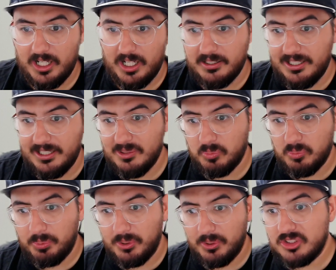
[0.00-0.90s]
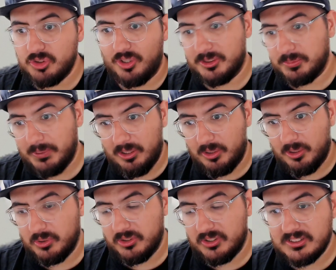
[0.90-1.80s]
And we're pretty transparent with the
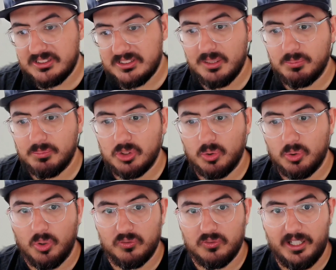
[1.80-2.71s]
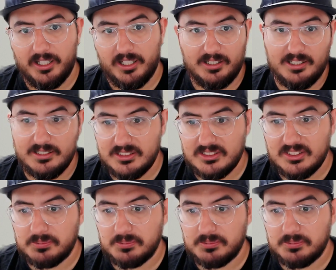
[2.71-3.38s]
team too, of like, hey, this is